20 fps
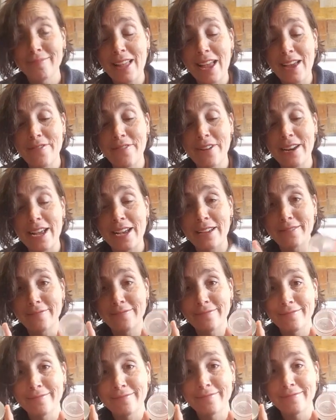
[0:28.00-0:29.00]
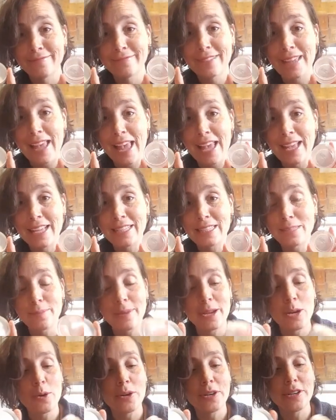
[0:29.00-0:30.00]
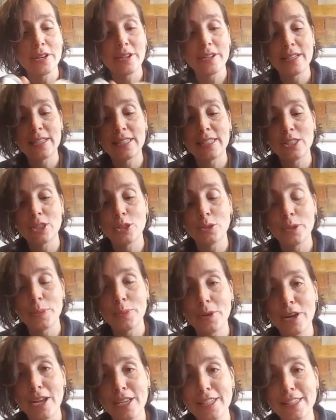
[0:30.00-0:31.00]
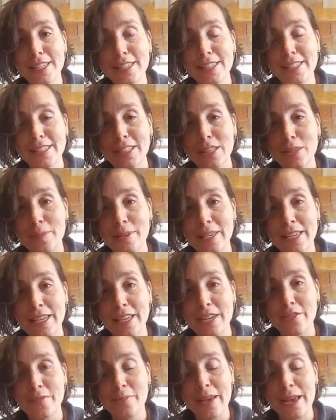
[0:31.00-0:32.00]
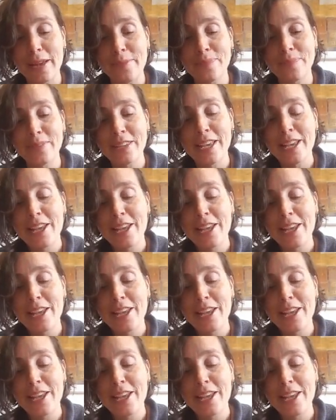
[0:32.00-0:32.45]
I've run out, and my order isn't due to process until the beginning of May.